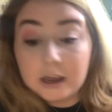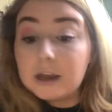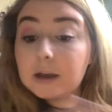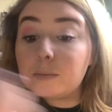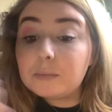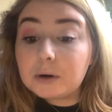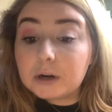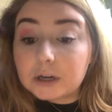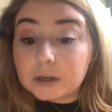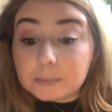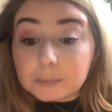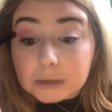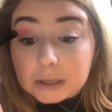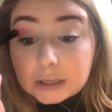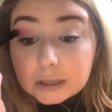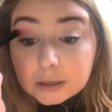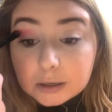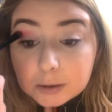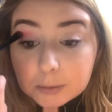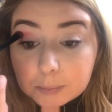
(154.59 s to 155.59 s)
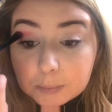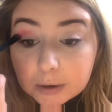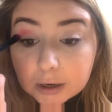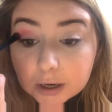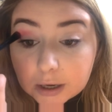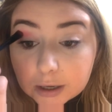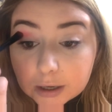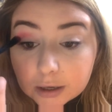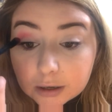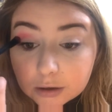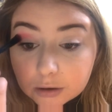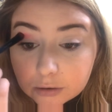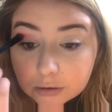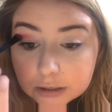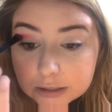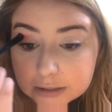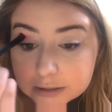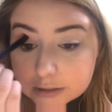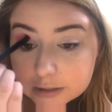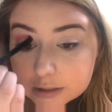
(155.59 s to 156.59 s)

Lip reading: and put them in my crease,